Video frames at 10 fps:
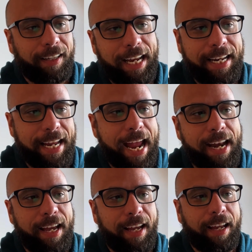
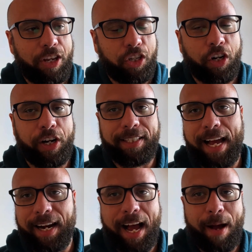
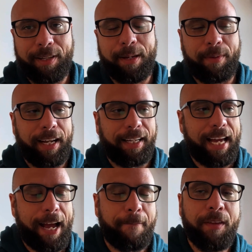indianainsurance.com or something like
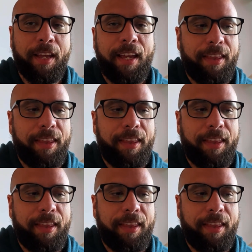that,